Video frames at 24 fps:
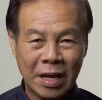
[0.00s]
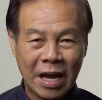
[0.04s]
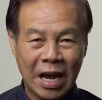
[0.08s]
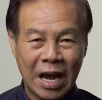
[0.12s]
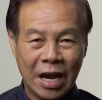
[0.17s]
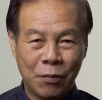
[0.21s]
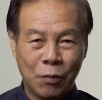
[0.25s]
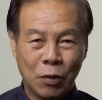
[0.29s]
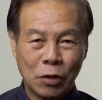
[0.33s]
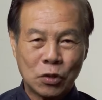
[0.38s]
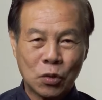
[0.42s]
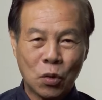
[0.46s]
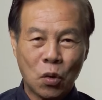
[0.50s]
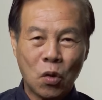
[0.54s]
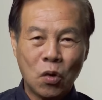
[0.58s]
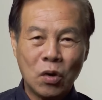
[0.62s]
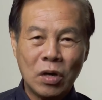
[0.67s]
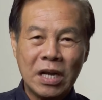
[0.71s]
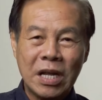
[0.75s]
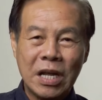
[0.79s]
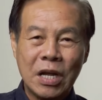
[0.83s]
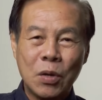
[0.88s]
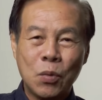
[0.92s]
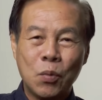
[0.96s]
And it was
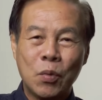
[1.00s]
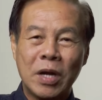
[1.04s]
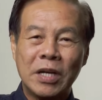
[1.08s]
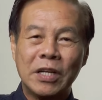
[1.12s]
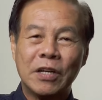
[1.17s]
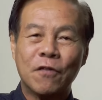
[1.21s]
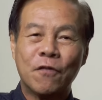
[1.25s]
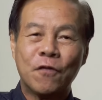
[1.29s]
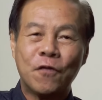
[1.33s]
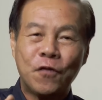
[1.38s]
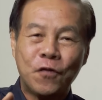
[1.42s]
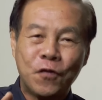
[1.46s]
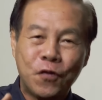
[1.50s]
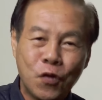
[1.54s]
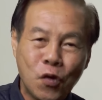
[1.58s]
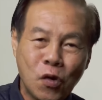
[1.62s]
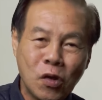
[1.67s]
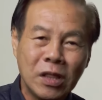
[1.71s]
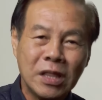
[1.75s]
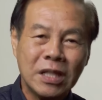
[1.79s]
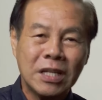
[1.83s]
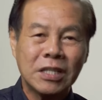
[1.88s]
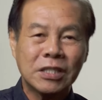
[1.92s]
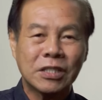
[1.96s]
only when the
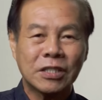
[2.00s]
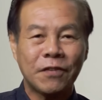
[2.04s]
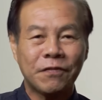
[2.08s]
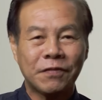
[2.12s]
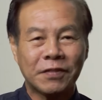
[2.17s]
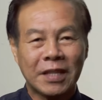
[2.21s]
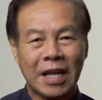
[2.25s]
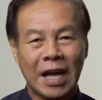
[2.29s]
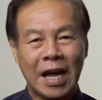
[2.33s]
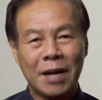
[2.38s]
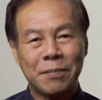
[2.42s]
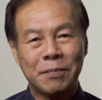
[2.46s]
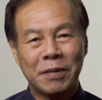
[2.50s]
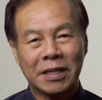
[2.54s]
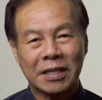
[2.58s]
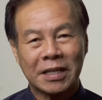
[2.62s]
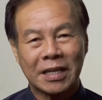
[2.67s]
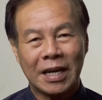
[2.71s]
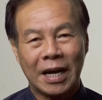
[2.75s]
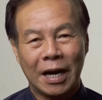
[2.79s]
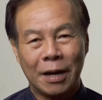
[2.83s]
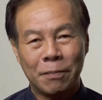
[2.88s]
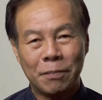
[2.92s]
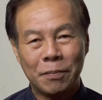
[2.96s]
fullness of time had
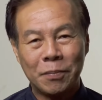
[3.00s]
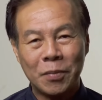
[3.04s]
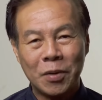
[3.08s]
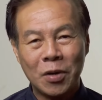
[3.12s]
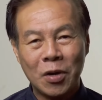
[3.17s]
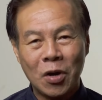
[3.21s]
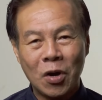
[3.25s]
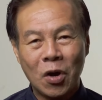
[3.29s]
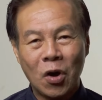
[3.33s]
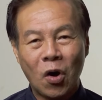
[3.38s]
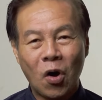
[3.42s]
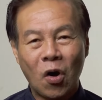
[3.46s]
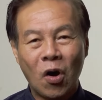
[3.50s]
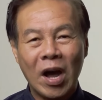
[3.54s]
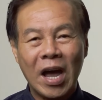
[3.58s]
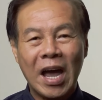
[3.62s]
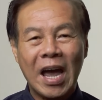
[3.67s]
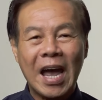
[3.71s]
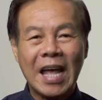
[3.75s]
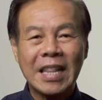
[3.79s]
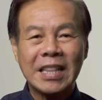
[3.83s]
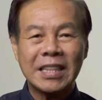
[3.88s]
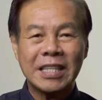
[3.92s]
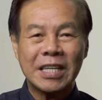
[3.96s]
come, or
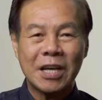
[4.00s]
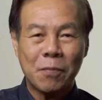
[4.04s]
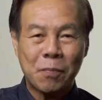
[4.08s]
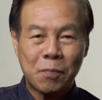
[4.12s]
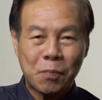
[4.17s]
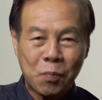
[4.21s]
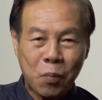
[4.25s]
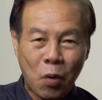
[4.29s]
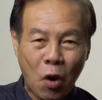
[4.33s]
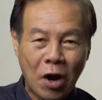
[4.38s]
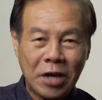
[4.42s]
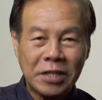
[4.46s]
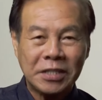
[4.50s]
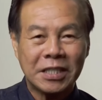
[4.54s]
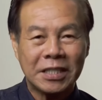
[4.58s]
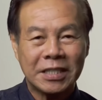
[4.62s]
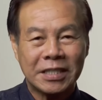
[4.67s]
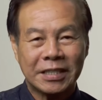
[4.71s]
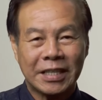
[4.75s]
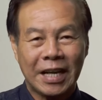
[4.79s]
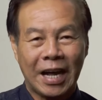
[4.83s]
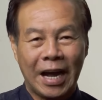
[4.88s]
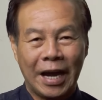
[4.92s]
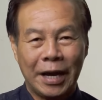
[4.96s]
at the
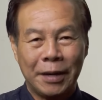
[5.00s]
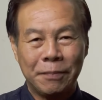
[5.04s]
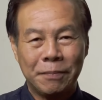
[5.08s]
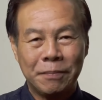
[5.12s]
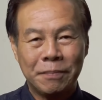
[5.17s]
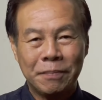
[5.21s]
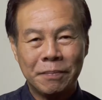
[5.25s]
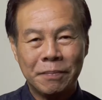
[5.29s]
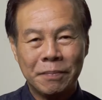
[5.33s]
appointed time,